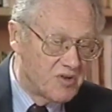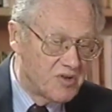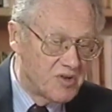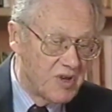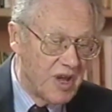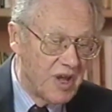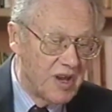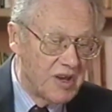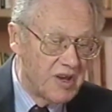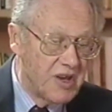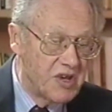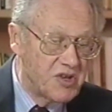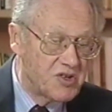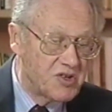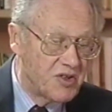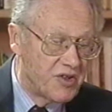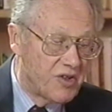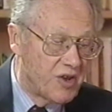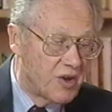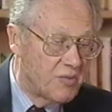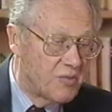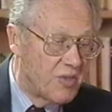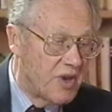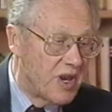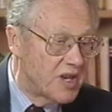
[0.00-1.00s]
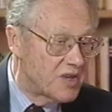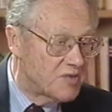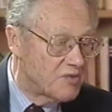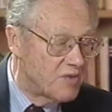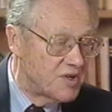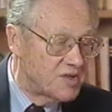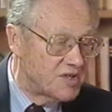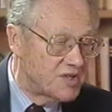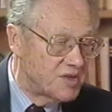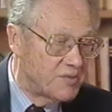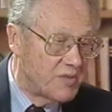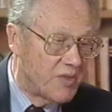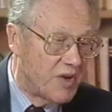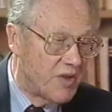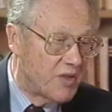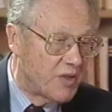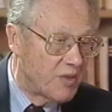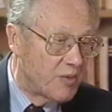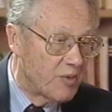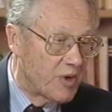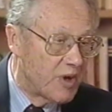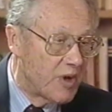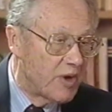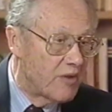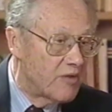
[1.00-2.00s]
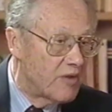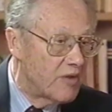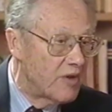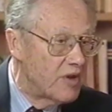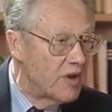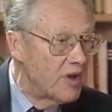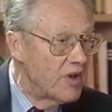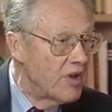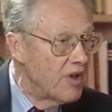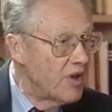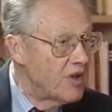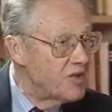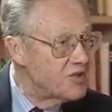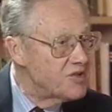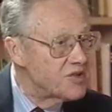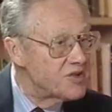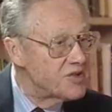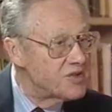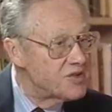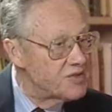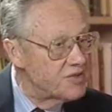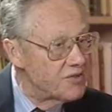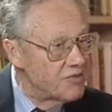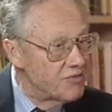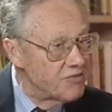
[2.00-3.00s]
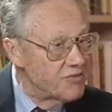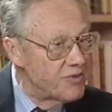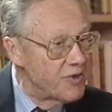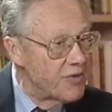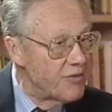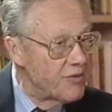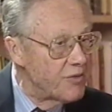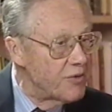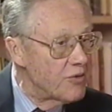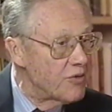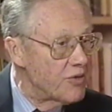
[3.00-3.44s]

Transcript: at each of their meetings once a month or whatever, and just review.